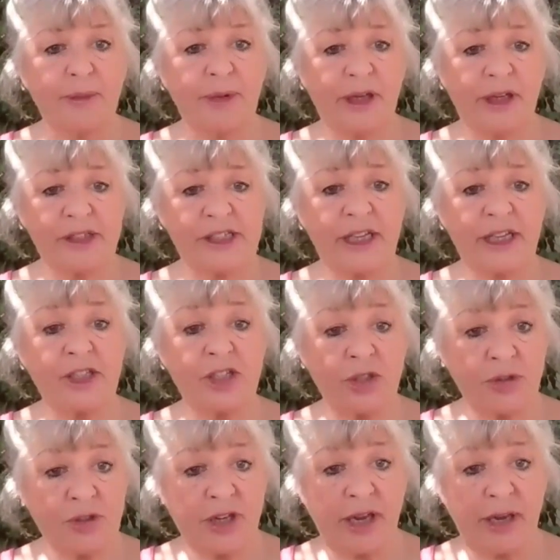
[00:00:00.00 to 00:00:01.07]
because I do
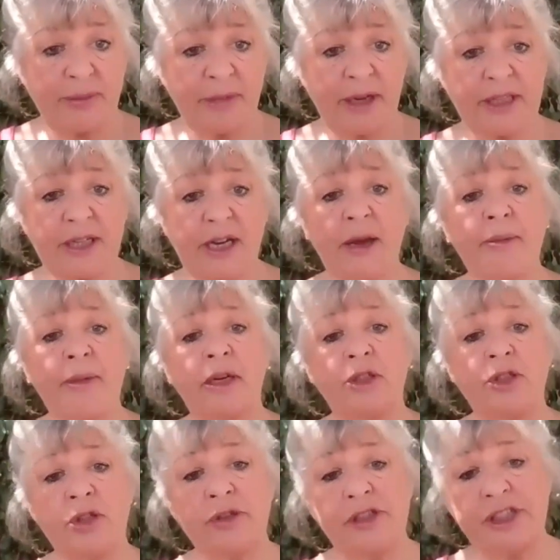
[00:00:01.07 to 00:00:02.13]
take my time. I'll
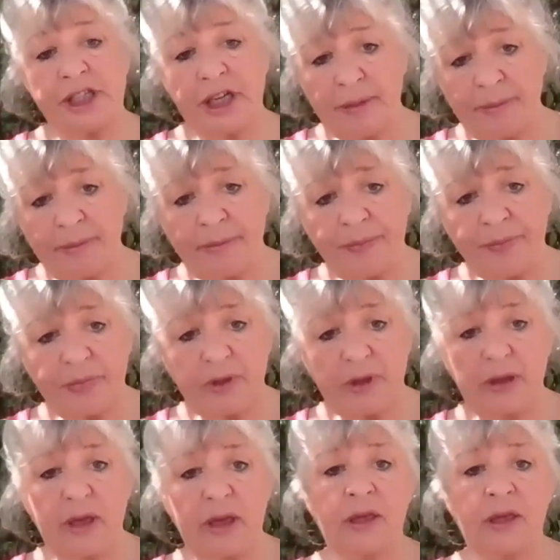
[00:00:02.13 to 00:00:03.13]
do some, and